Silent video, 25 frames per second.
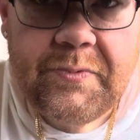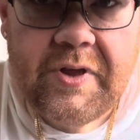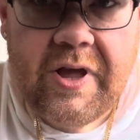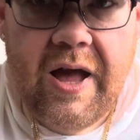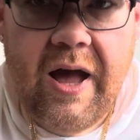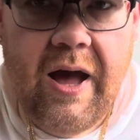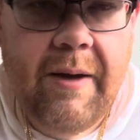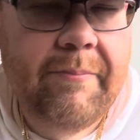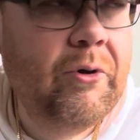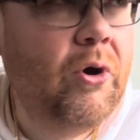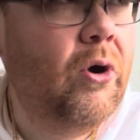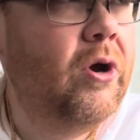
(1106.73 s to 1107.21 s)

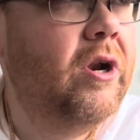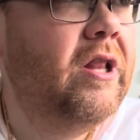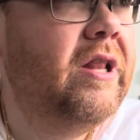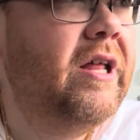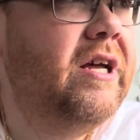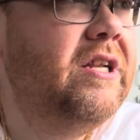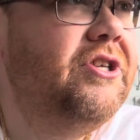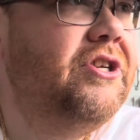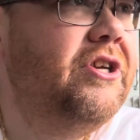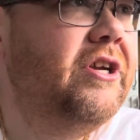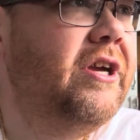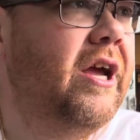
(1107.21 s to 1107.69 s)
I'm going to
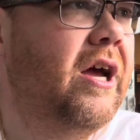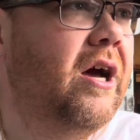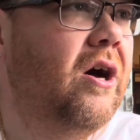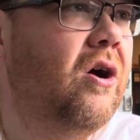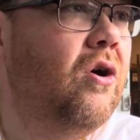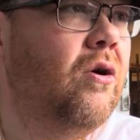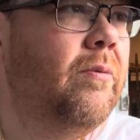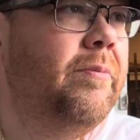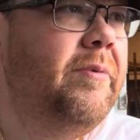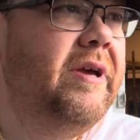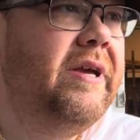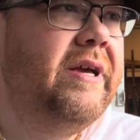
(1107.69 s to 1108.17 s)
let you
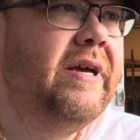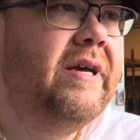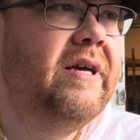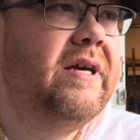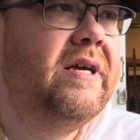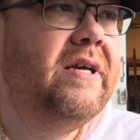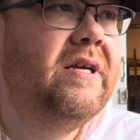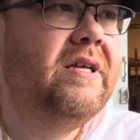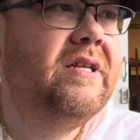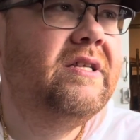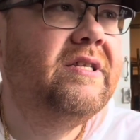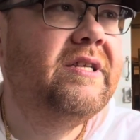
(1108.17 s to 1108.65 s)
go
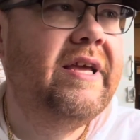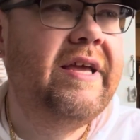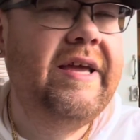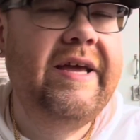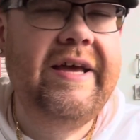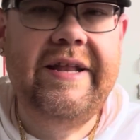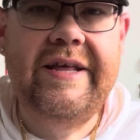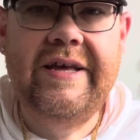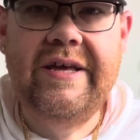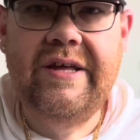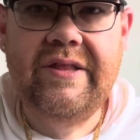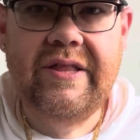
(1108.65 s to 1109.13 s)
because
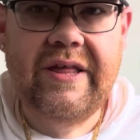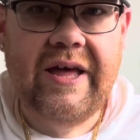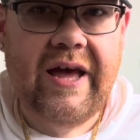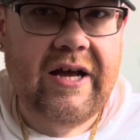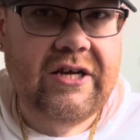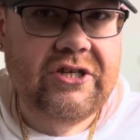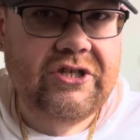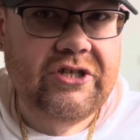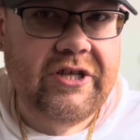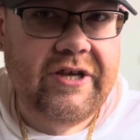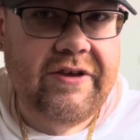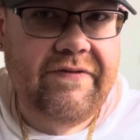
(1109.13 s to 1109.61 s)
it is
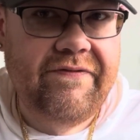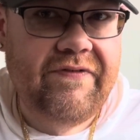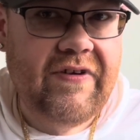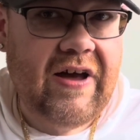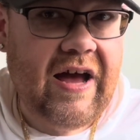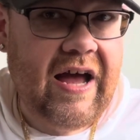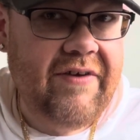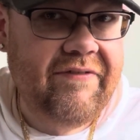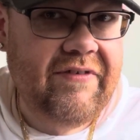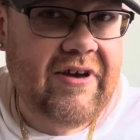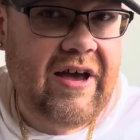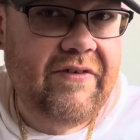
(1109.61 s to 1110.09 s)
actually
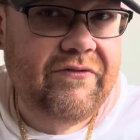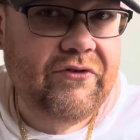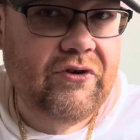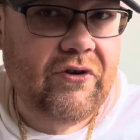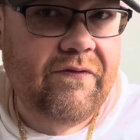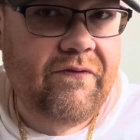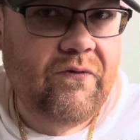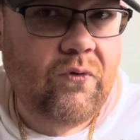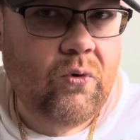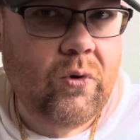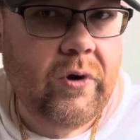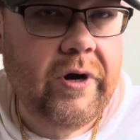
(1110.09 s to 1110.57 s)
5 after
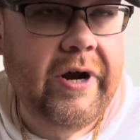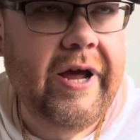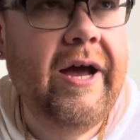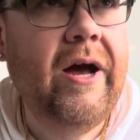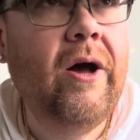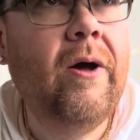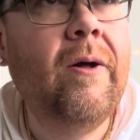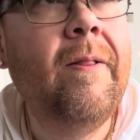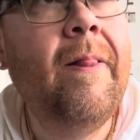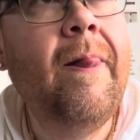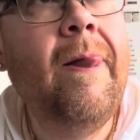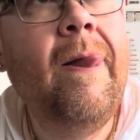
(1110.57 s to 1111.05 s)
4
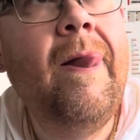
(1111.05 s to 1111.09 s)
now.